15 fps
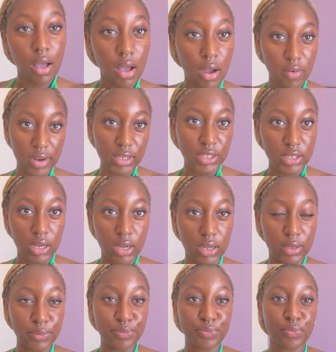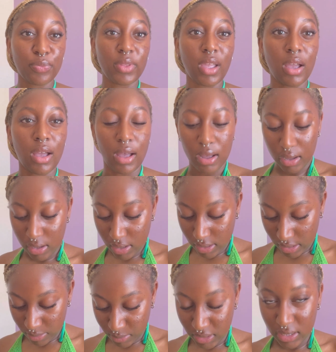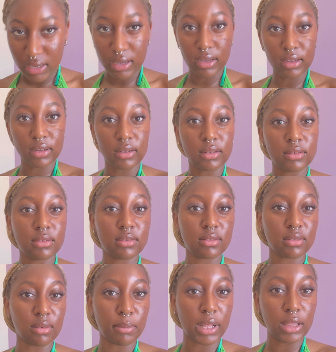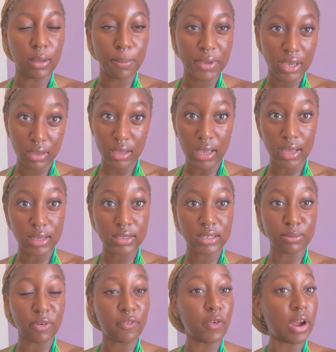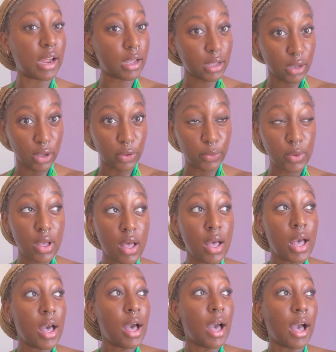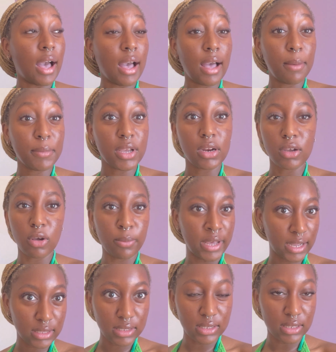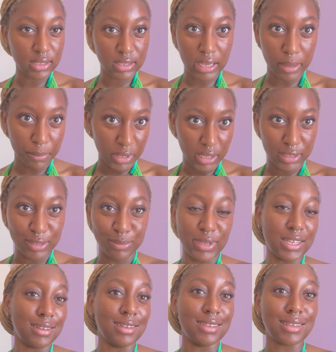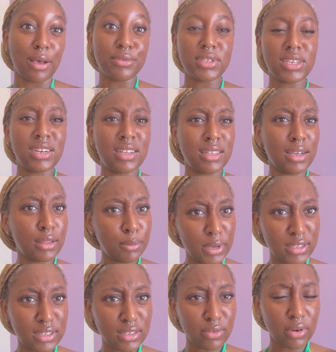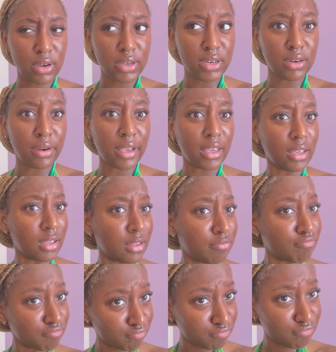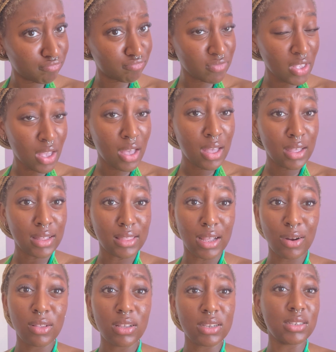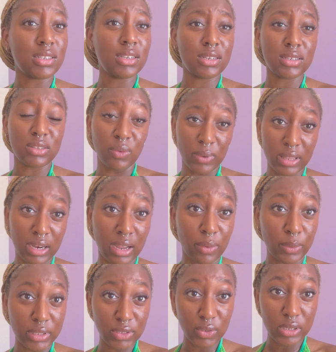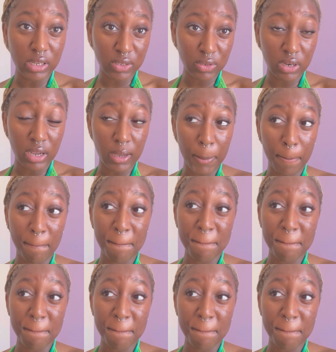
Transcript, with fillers: All right, y'all. I am eating my little pancakes before I go. I'm gonna go back to the same beach because I was looking at the other beaches around here and they don't look as good as the one that I went to yesterday.